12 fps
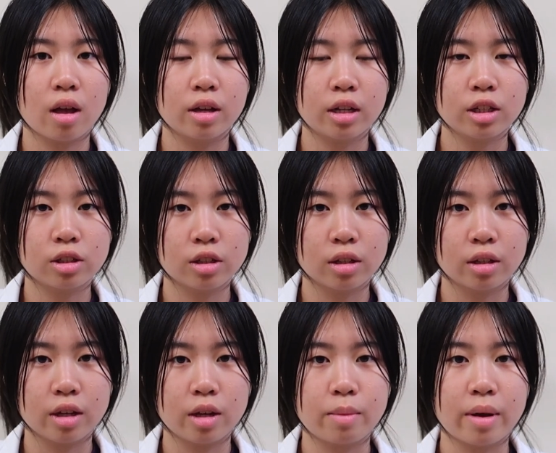
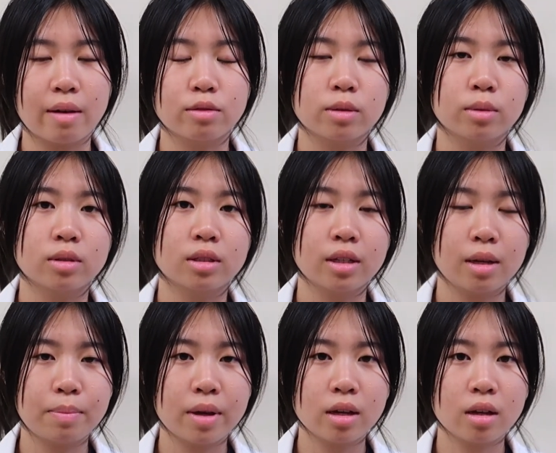Additionally, you may have trouble
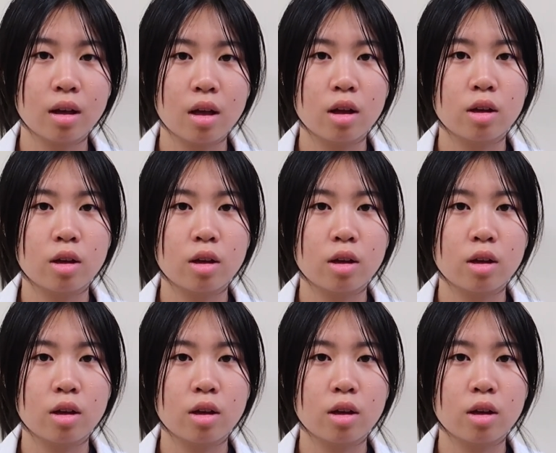sleeping.